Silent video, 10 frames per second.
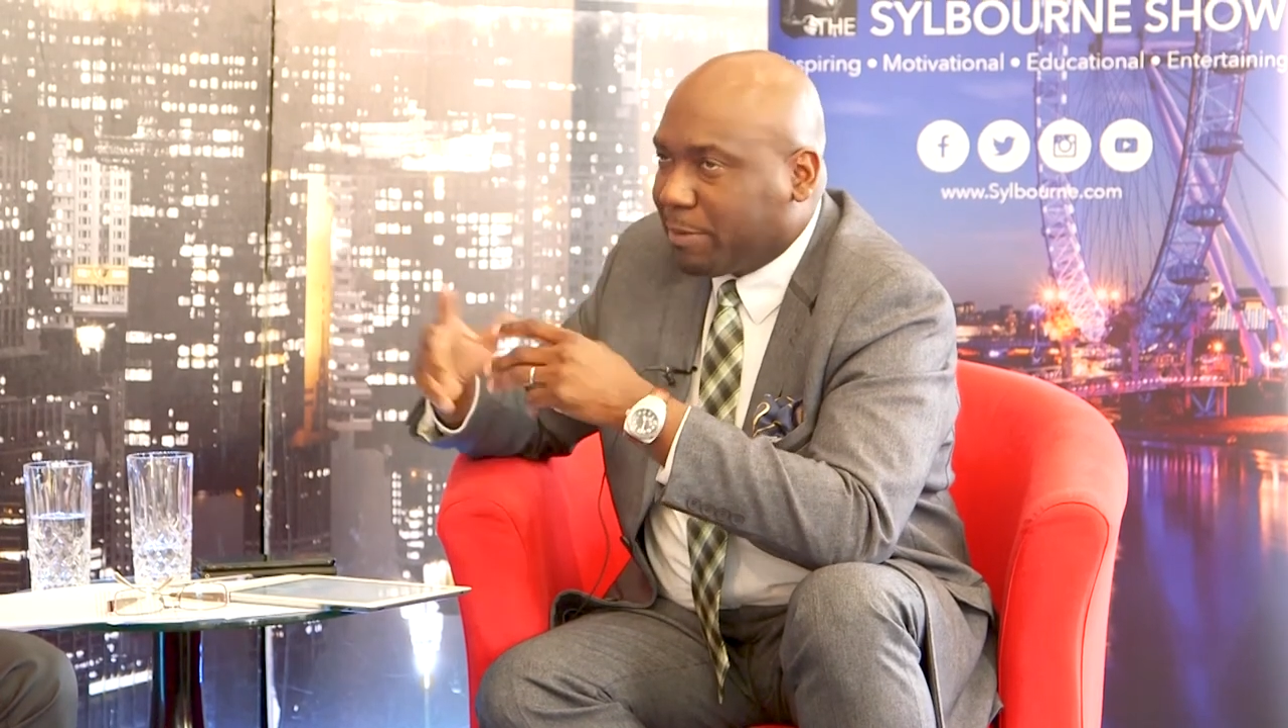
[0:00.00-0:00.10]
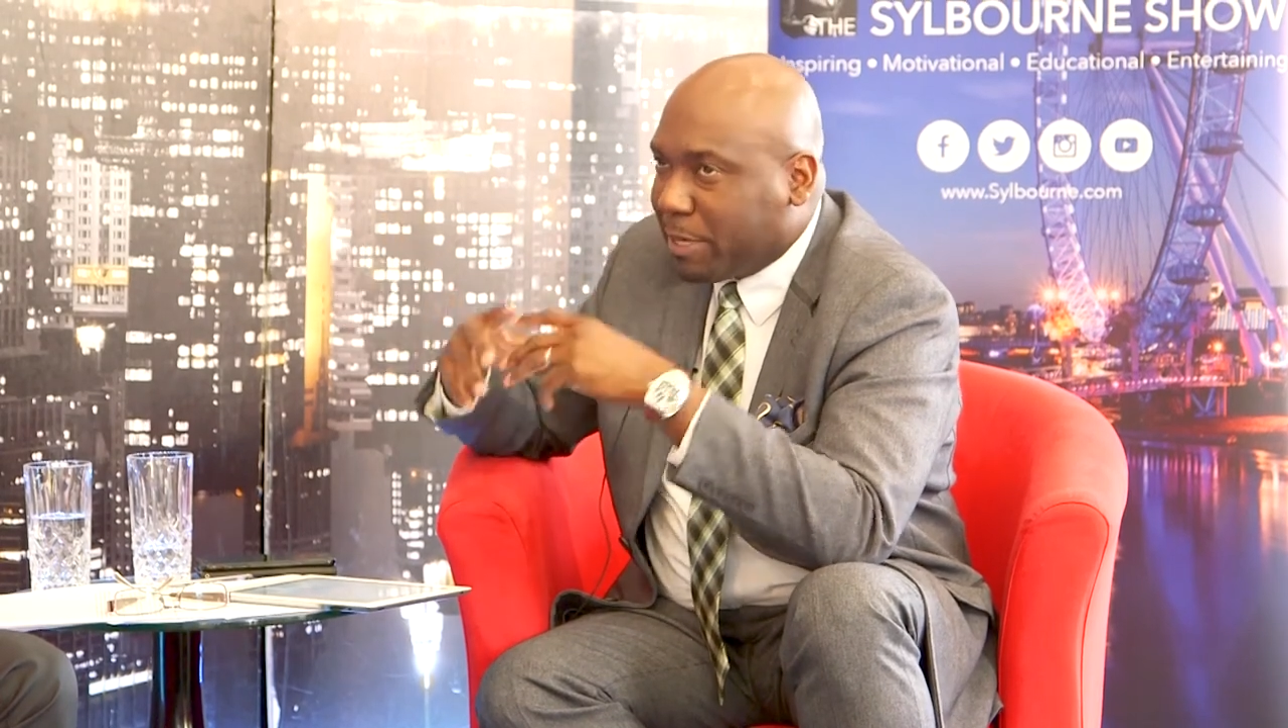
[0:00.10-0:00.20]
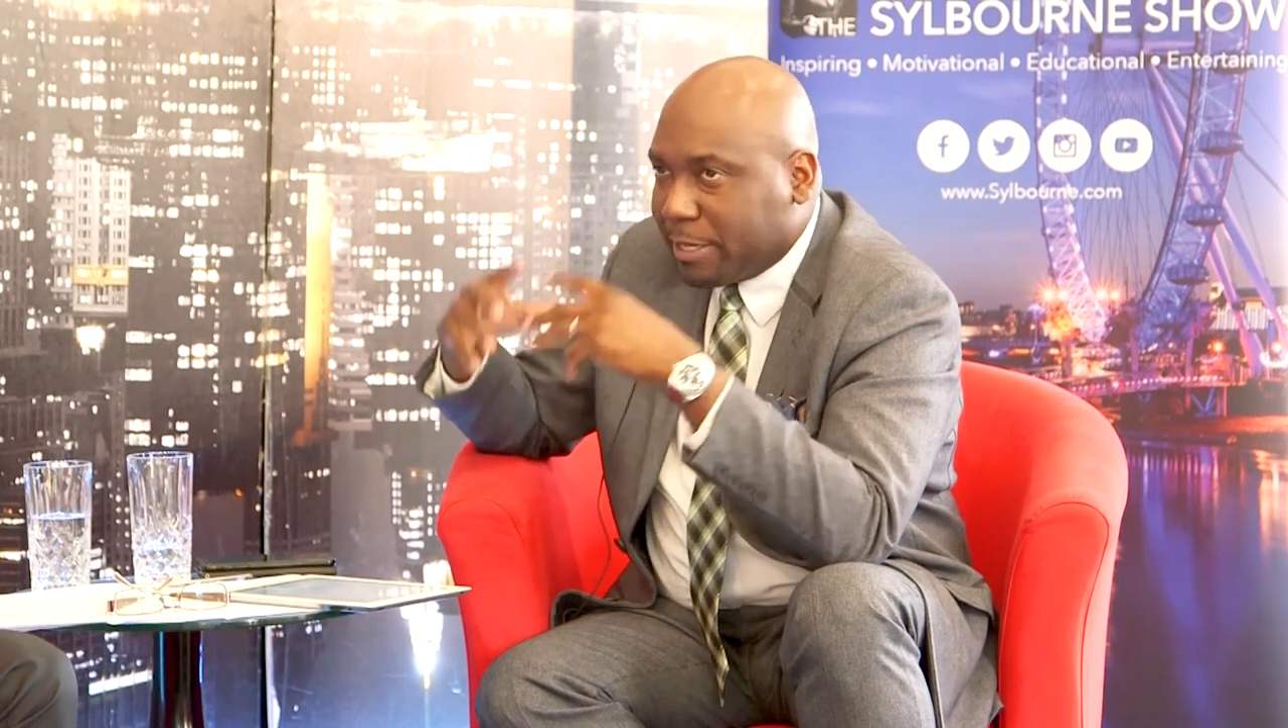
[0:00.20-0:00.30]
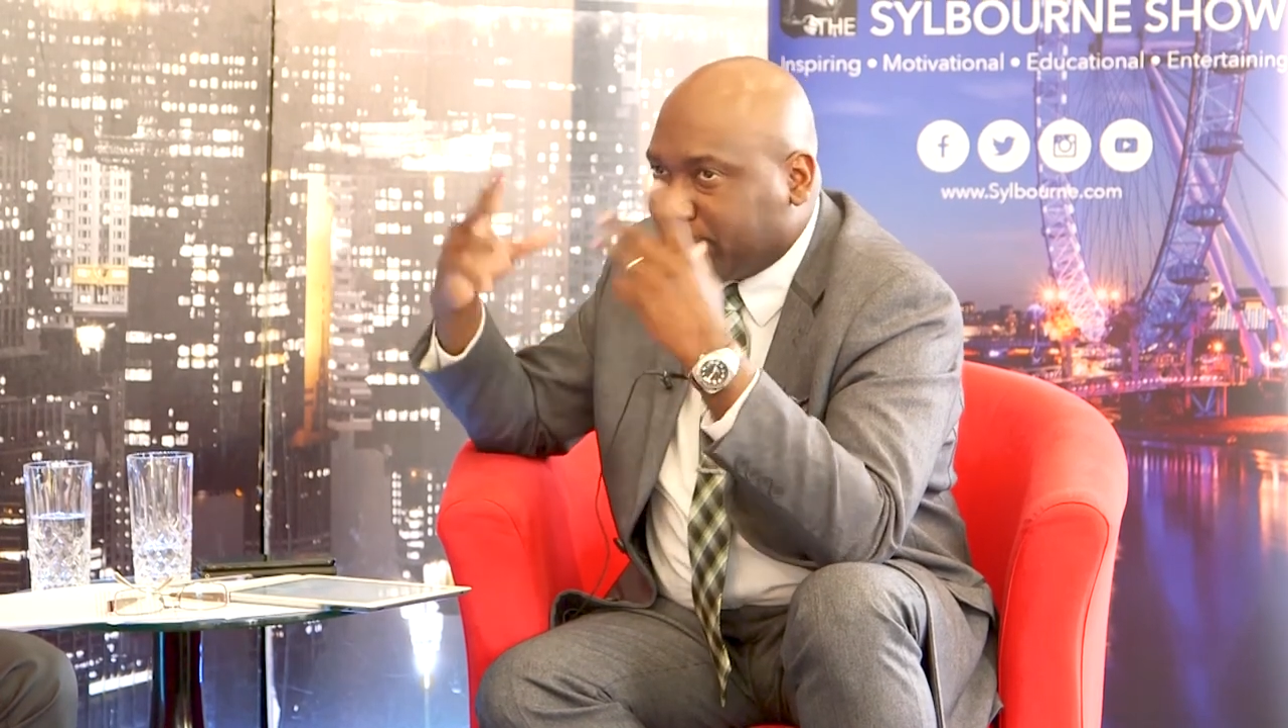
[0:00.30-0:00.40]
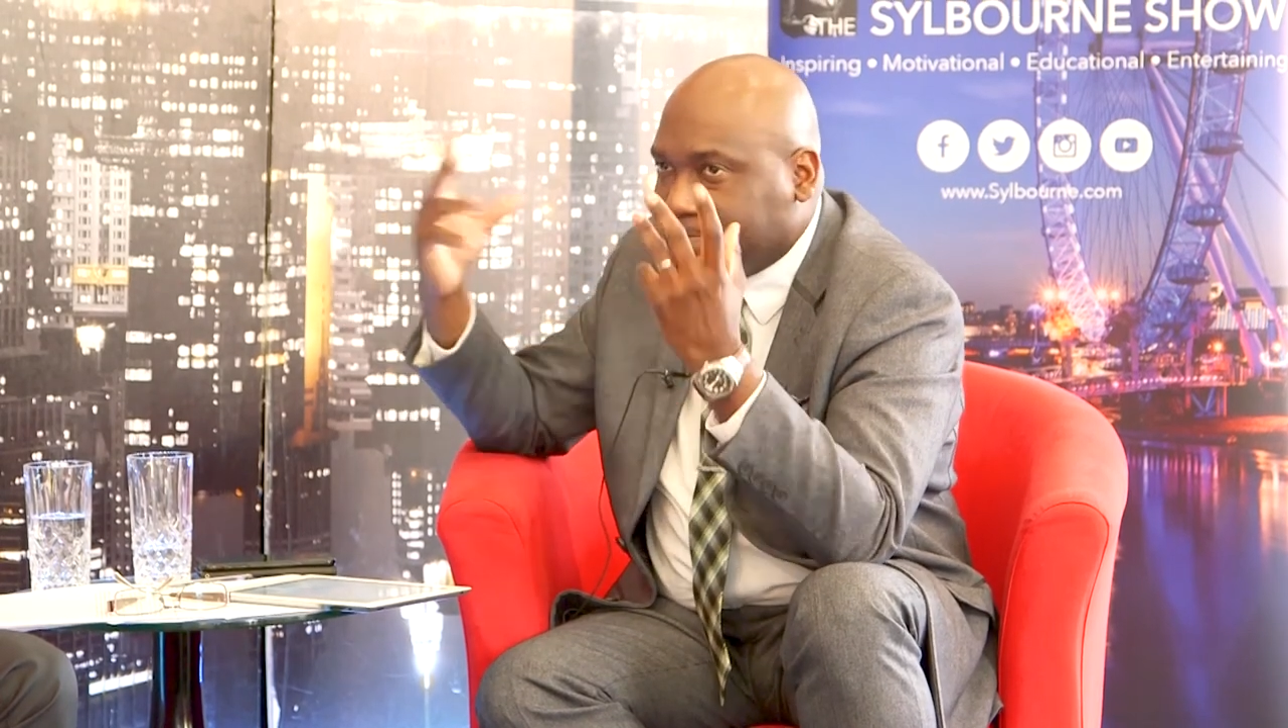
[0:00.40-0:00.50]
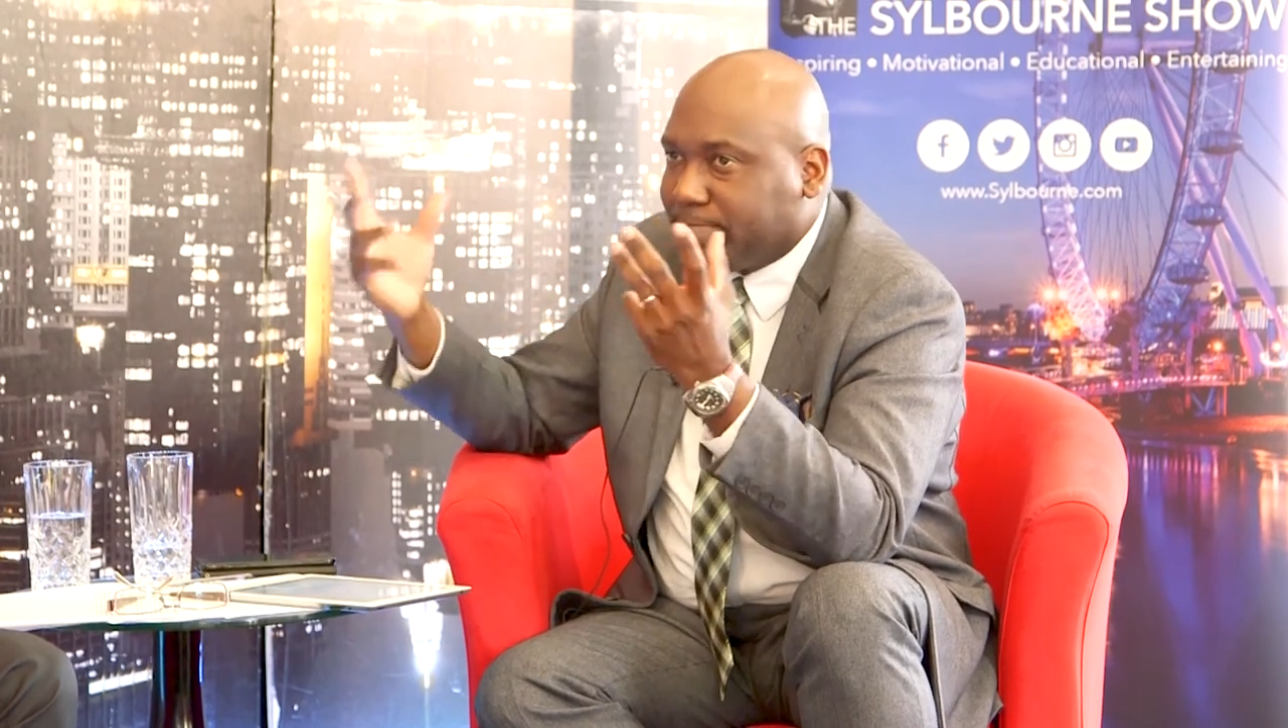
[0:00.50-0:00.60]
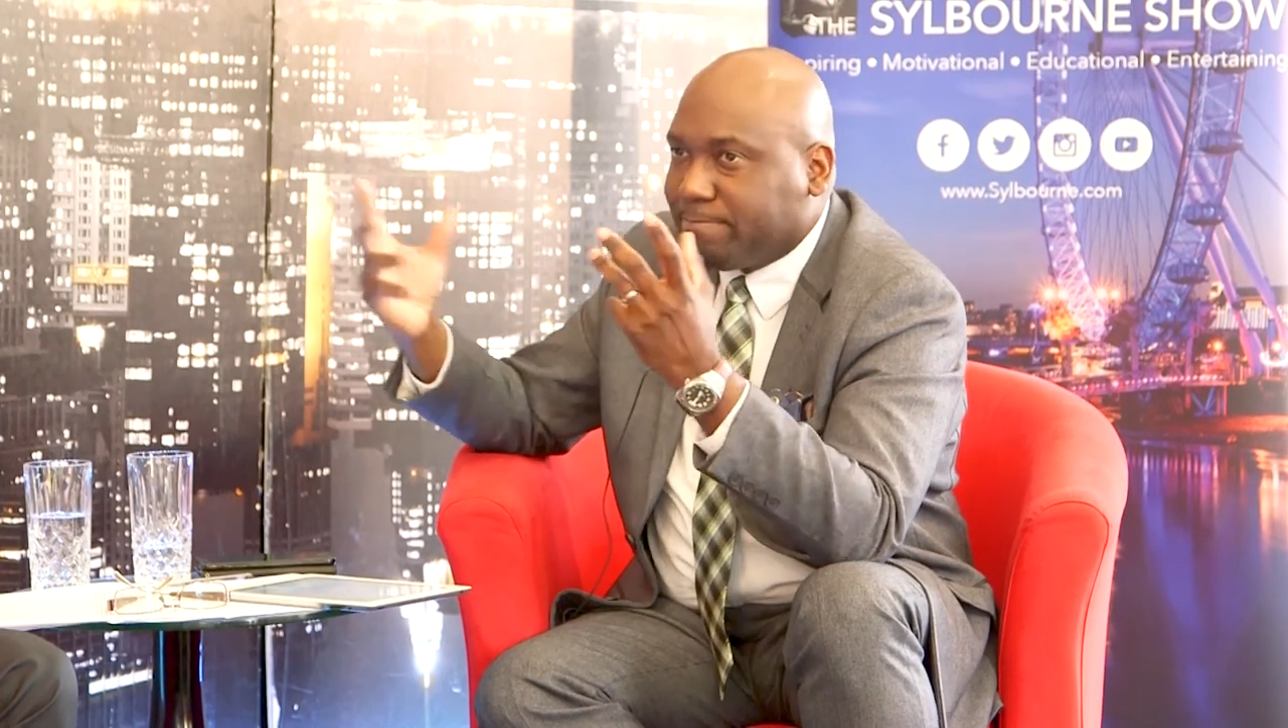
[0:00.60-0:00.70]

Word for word: I mean,